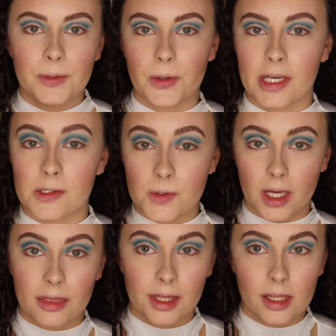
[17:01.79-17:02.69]
Okay, so I
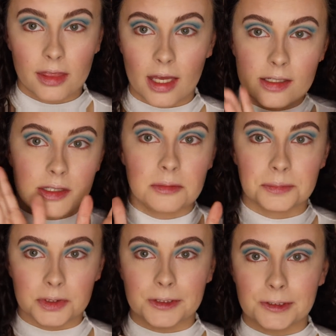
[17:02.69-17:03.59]
think that is the
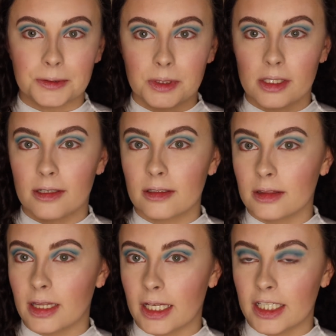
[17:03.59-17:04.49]
blue
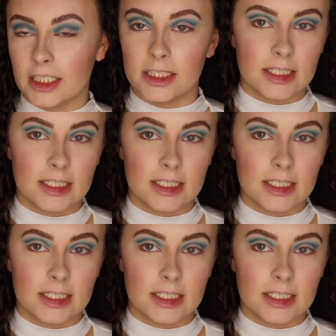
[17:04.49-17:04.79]
laid